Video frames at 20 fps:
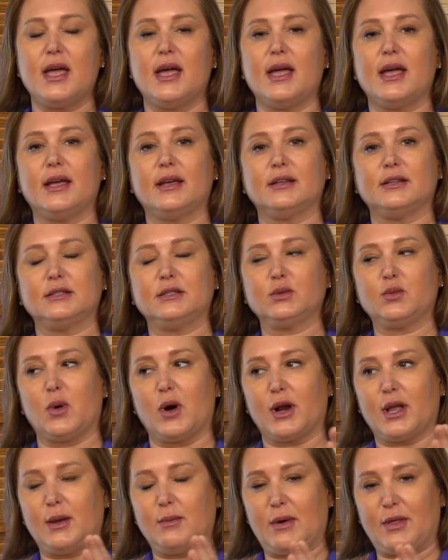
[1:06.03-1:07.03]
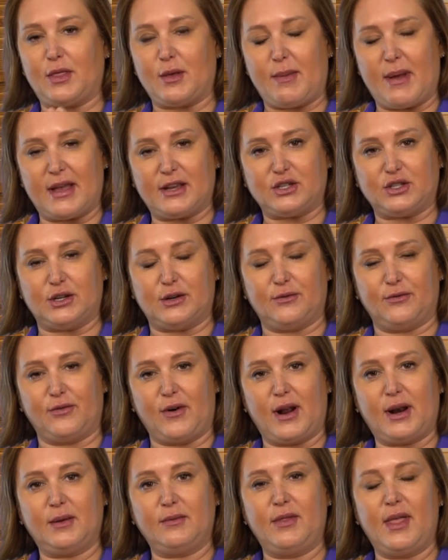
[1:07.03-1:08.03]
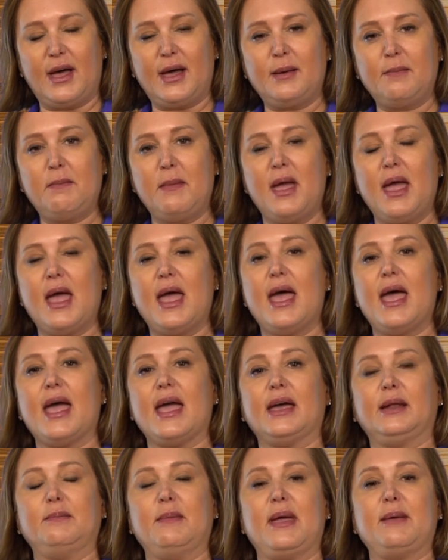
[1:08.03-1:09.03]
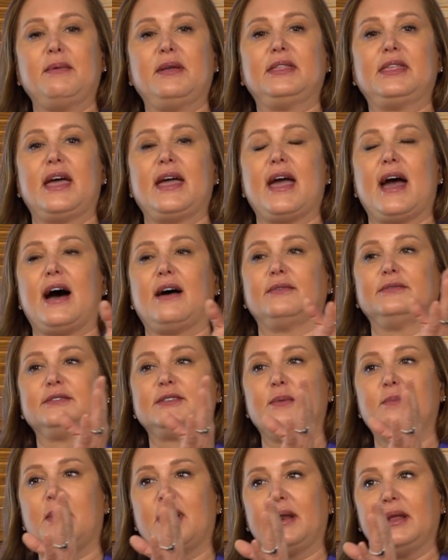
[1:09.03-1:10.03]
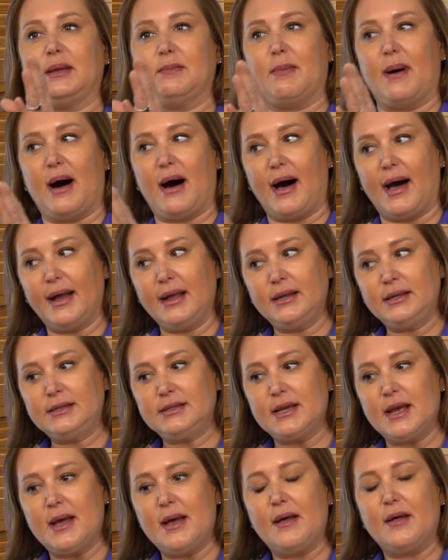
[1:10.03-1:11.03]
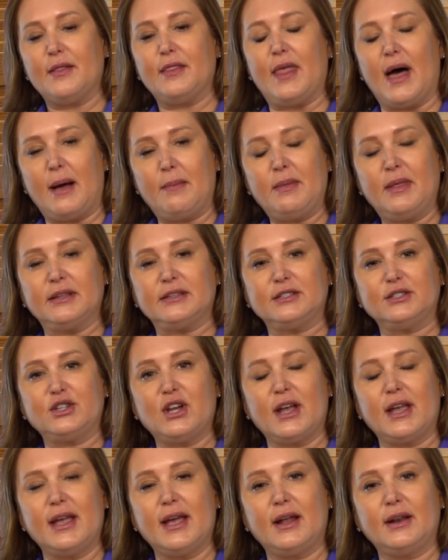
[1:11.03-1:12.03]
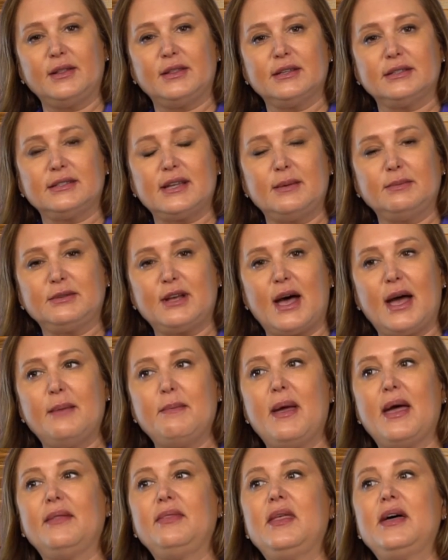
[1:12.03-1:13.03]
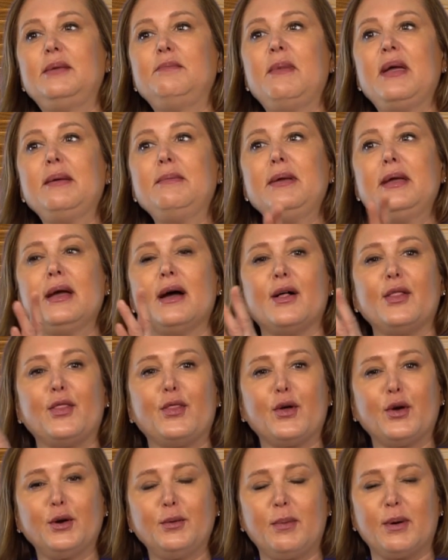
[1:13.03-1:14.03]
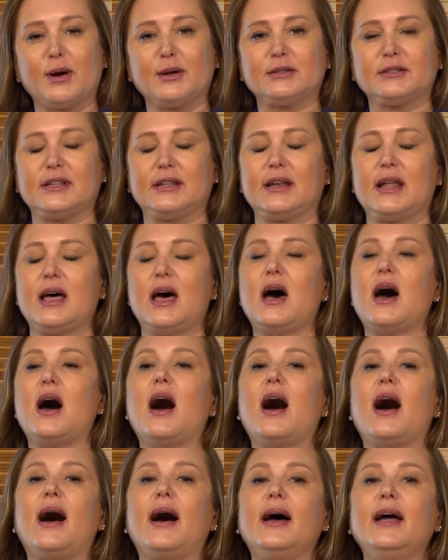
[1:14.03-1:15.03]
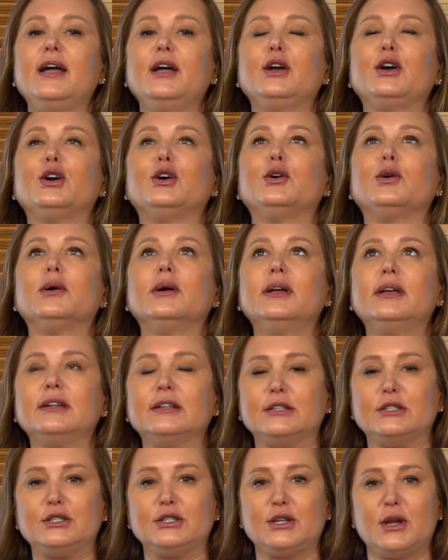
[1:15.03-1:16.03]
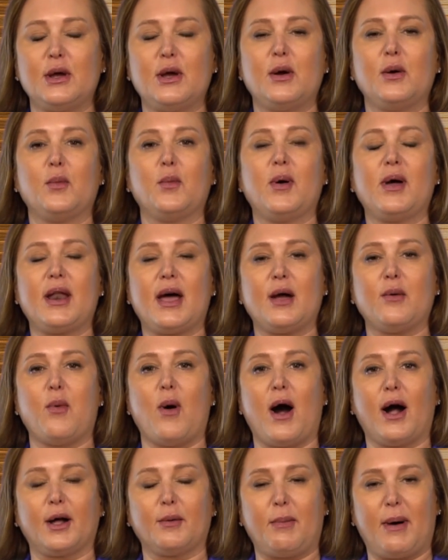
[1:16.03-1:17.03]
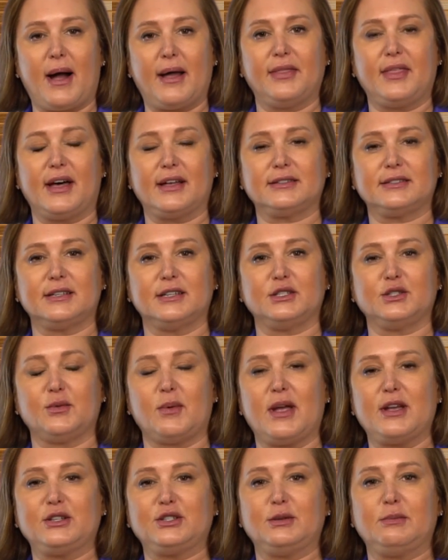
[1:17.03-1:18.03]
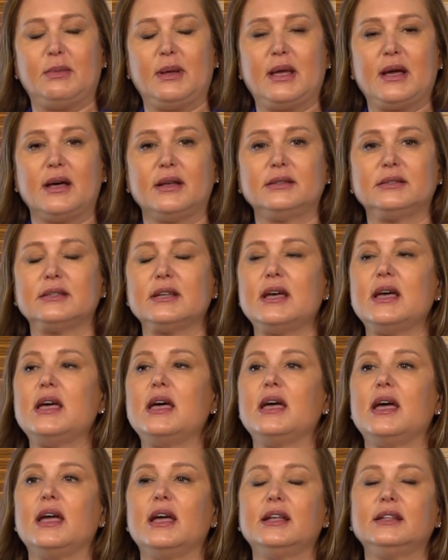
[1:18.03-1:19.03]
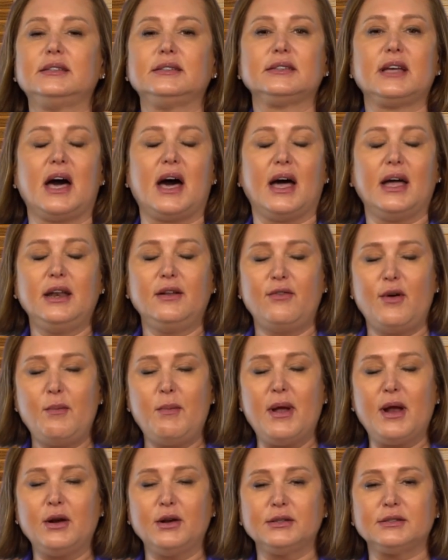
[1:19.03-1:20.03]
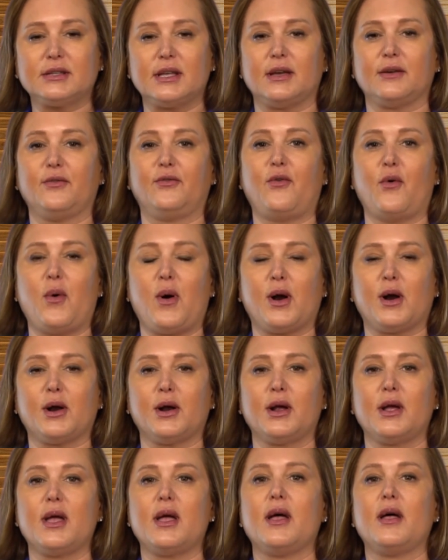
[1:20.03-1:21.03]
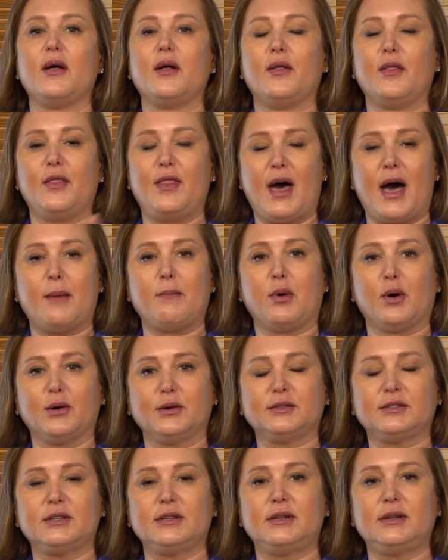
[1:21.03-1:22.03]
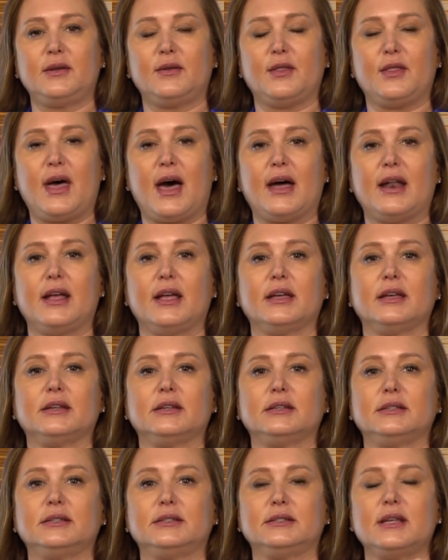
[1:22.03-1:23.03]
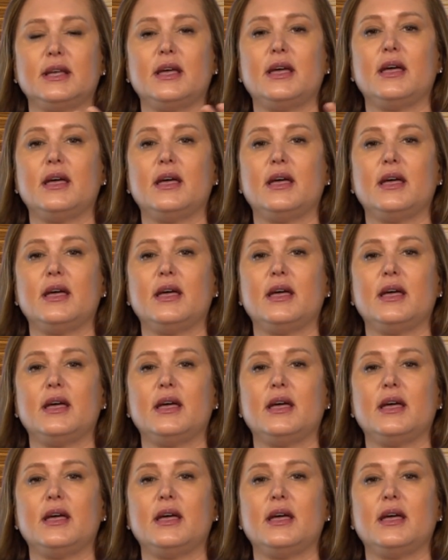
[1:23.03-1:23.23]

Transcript: is working with the patient in front of them, and maybe they have somebody behind them that's checking out at the same time, and then maybe a third person. I cringe when I walk by that situation because it's kind of embarrassing for that person that is